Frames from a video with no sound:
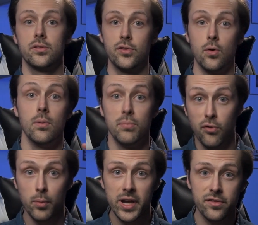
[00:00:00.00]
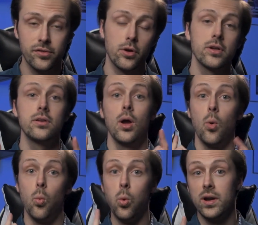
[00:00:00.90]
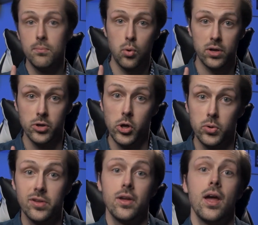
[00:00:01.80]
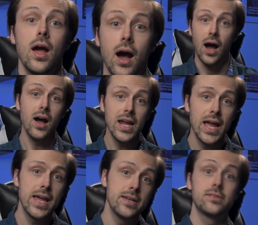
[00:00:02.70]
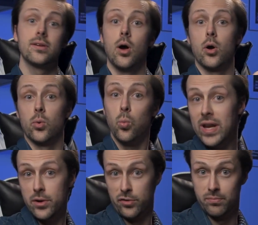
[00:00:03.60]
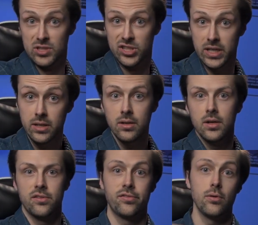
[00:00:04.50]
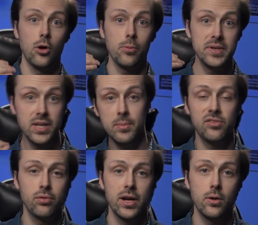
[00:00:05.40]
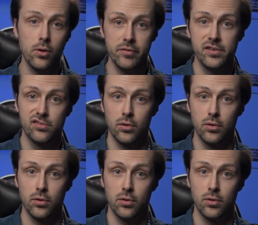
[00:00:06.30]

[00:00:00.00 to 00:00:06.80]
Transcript: So, before we get started, one important note. I edit on a Windows machine, so I'll be demonstrating all of these